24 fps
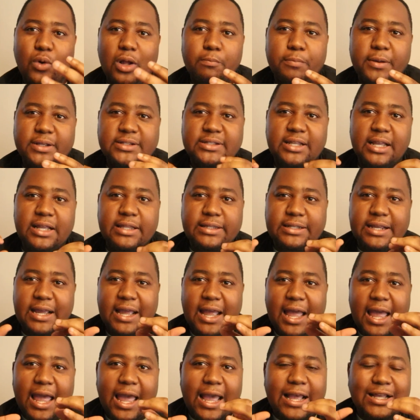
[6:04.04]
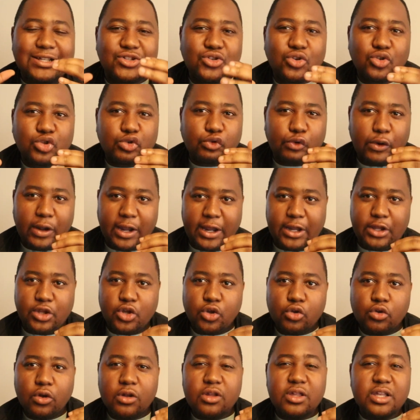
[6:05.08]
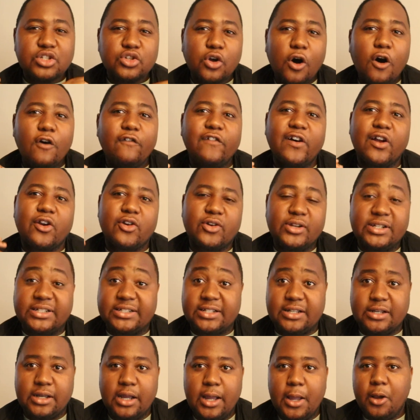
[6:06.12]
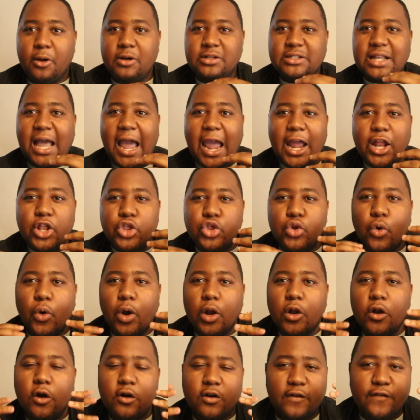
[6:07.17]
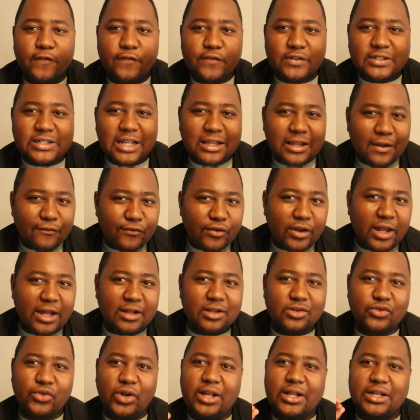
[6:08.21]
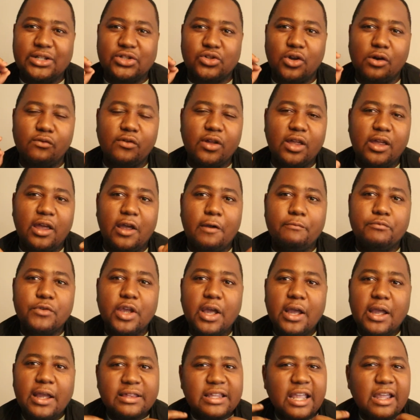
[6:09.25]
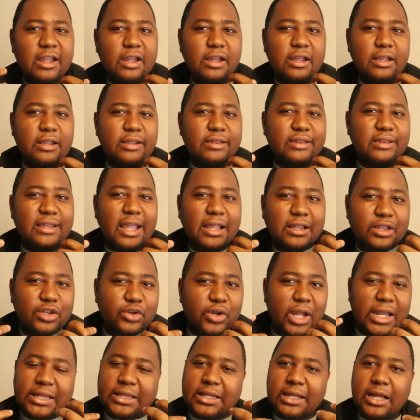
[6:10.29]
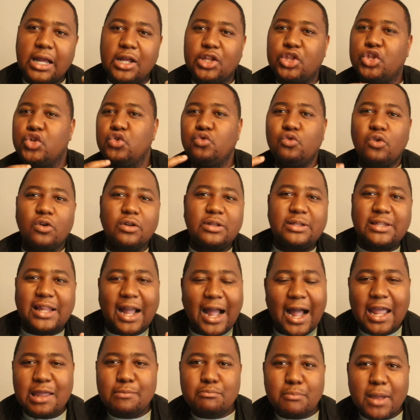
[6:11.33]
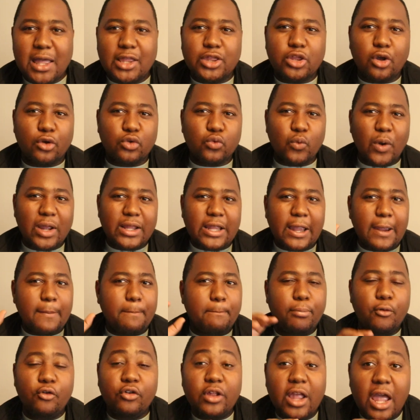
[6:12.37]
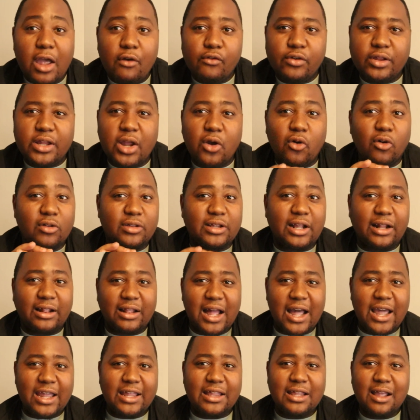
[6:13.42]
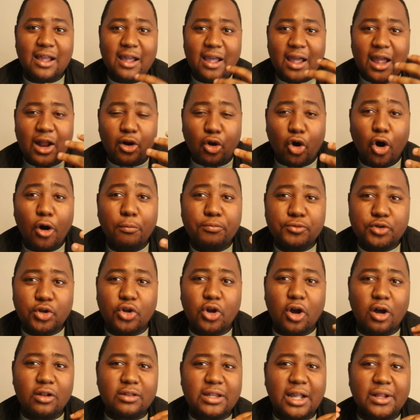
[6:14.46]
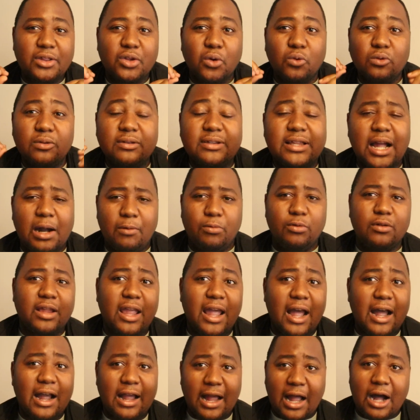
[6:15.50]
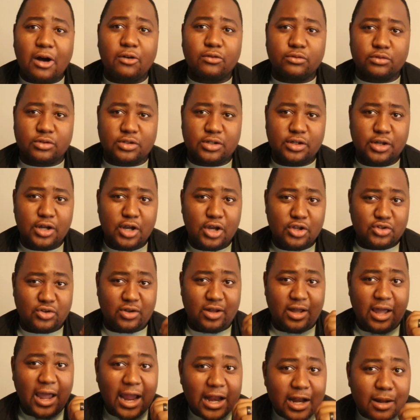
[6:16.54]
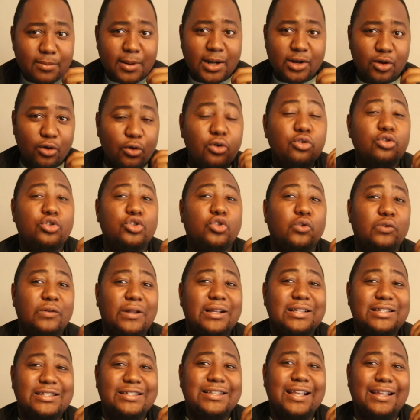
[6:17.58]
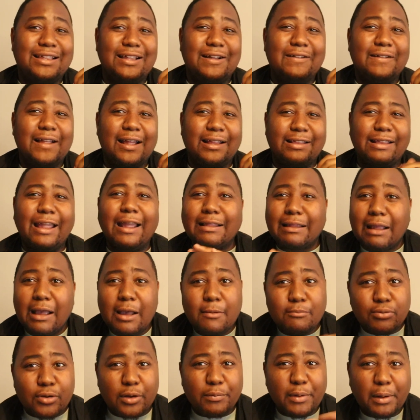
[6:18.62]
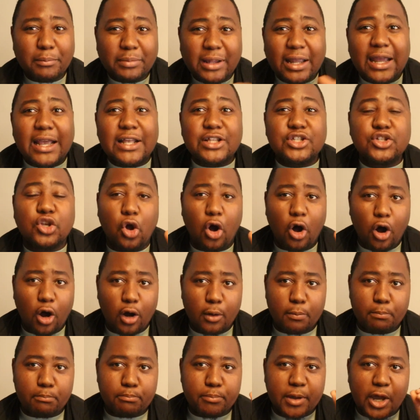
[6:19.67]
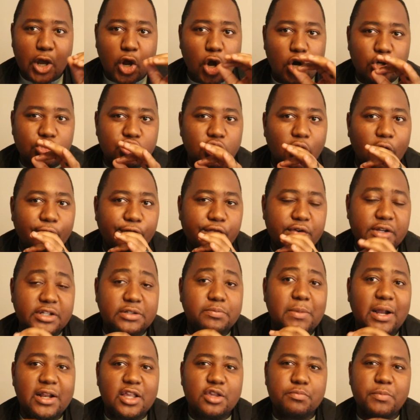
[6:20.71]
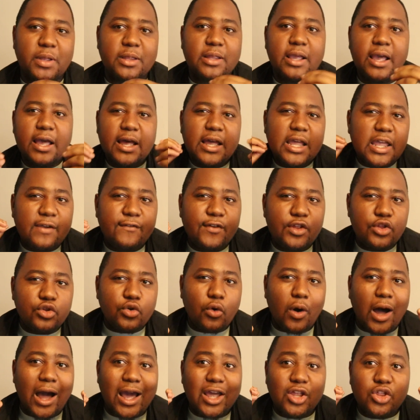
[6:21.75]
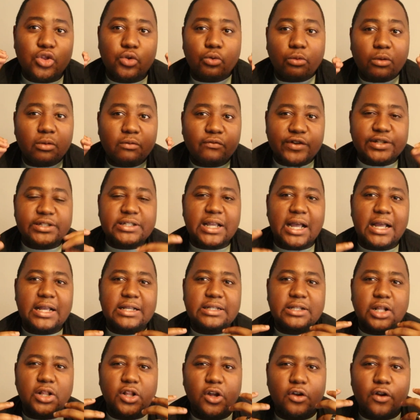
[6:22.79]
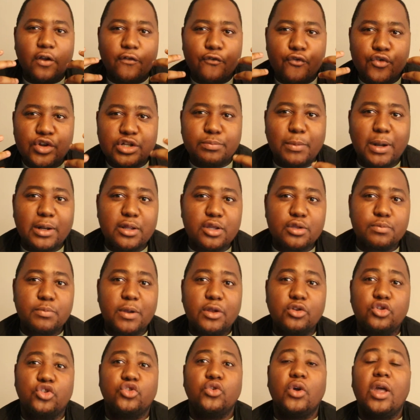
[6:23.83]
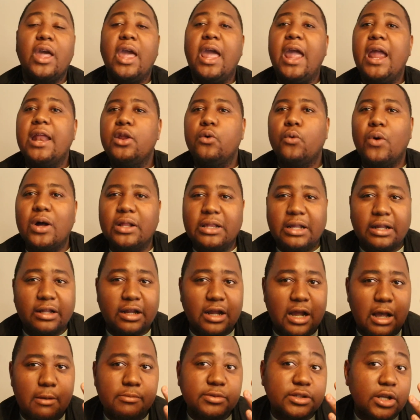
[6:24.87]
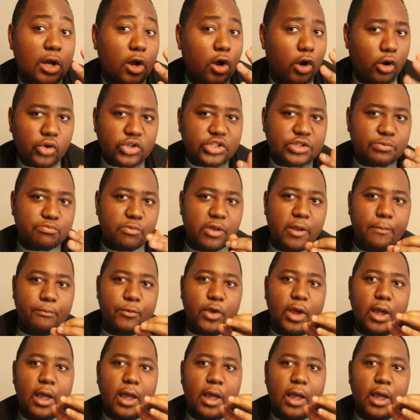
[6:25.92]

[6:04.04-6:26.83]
1% as you trade. You don't just over risk, because I know a lot of South African traders over here, they trade do or die method, where you put everything on the line and hope to God that they will double their account. So anybody who took that signal like that, probably it's gone because of risk management. Even though I do emphasize a lot of risk management to anyone that comes across me,